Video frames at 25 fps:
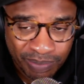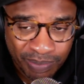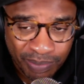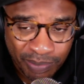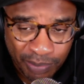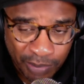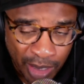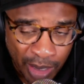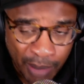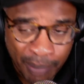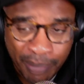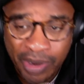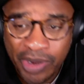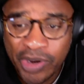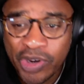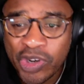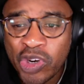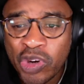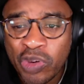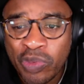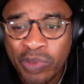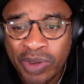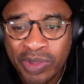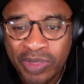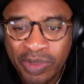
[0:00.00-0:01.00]
a better
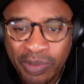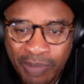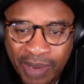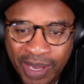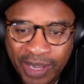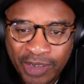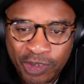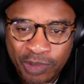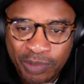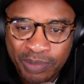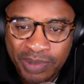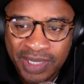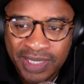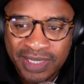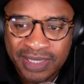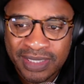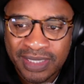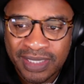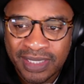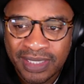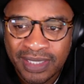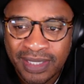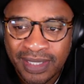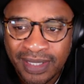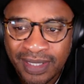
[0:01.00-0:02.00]
career than Michael
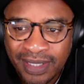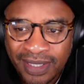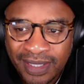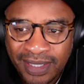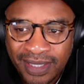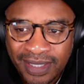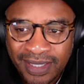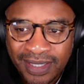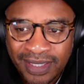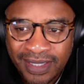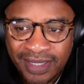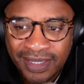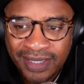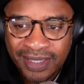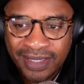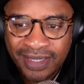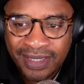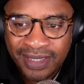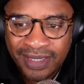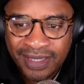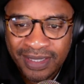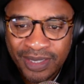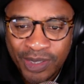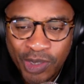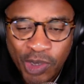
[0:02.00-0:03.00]
Beasley.
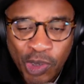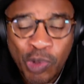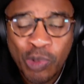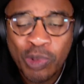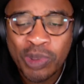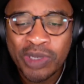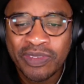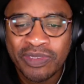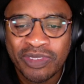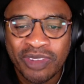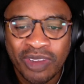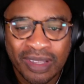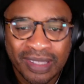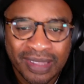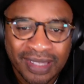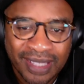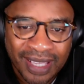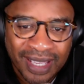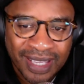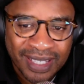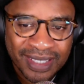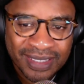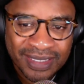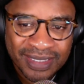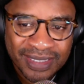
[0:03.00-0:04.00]
Who would have thought
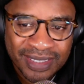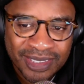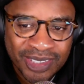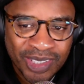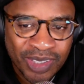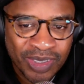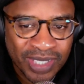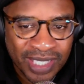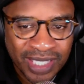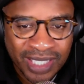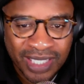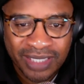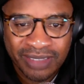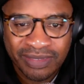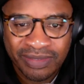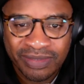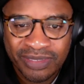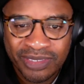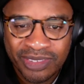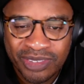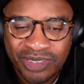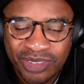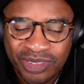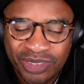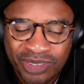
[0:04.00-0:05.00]
that? So again,
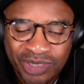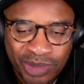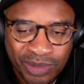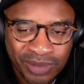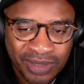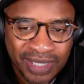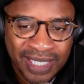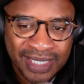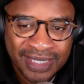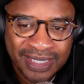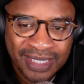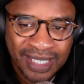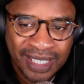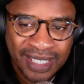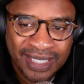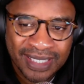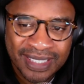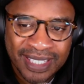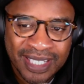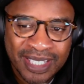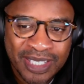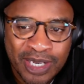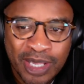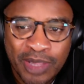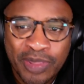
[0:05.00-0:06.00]
2008,
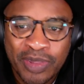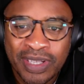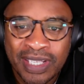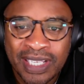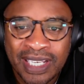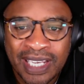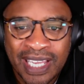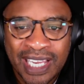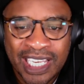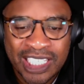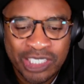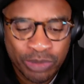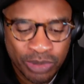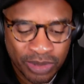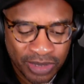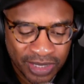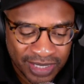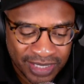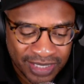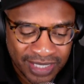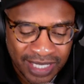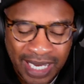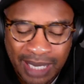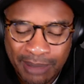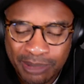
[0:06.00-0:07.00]
another class where the
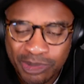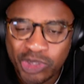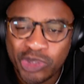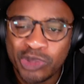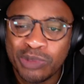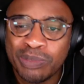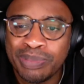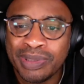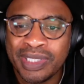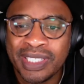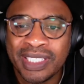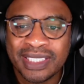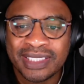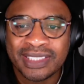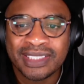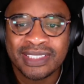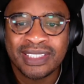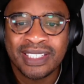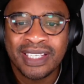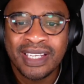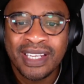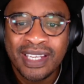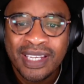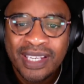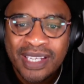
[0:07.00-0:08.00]
top 2 picks
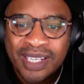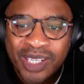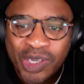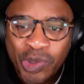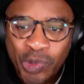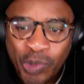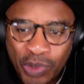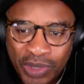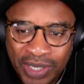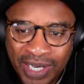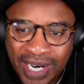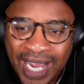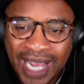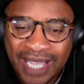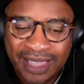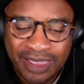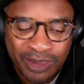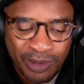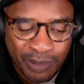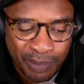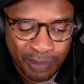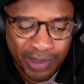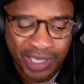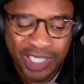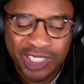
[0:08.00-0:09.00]
were not the
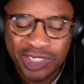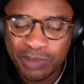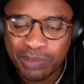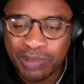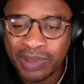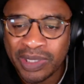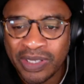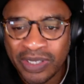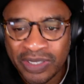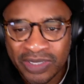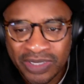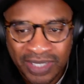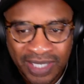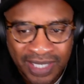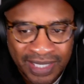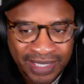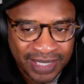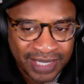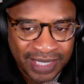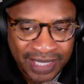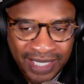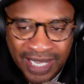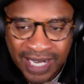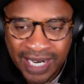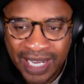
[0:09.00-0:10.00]
best players or
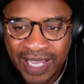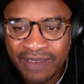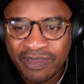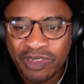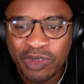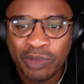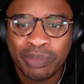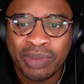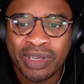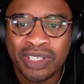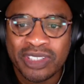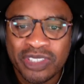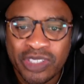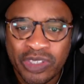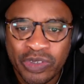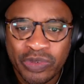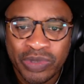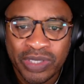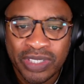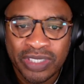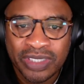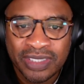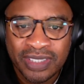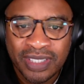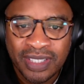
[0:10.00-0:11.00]
did not have the best
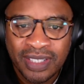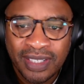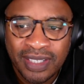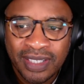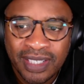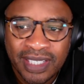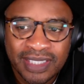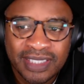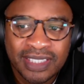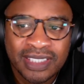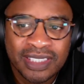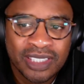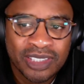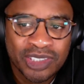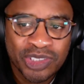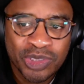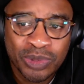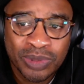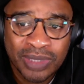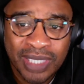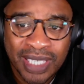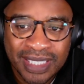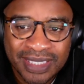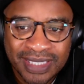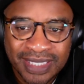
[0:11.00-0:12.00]
careers. And then there's
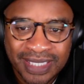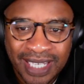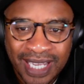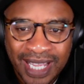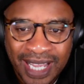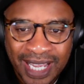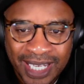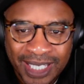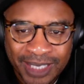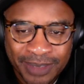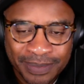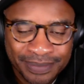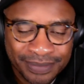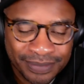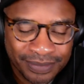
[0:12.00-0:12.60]
2009.